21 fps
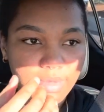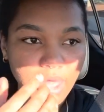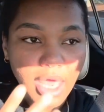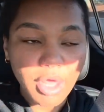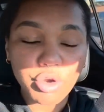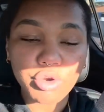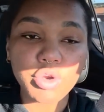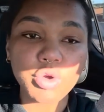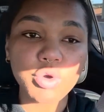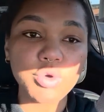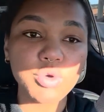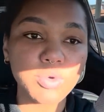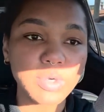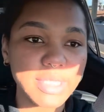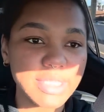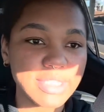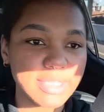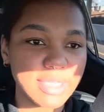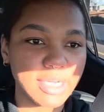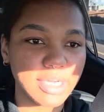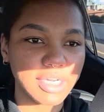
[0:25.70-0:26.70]
I don't know who
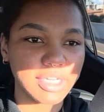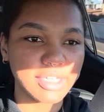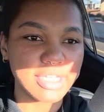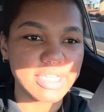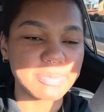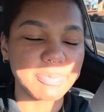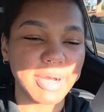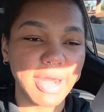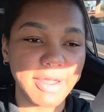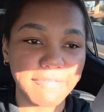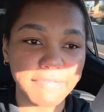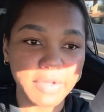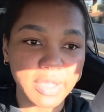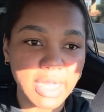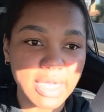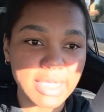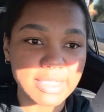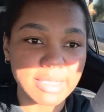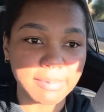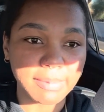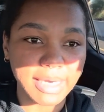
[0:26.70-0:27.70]
needs to hear this, but I feel
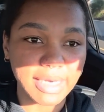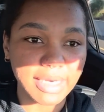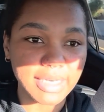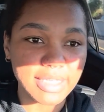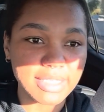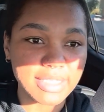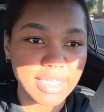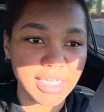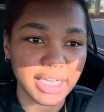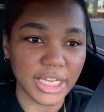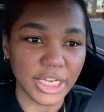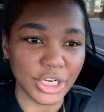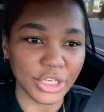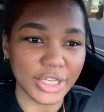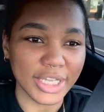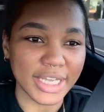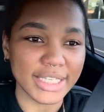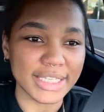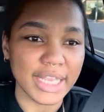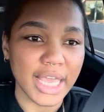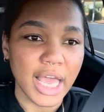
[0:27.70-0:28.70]
like somebody needs to hear
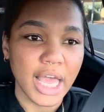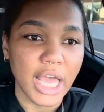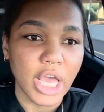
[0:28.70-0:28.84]
this.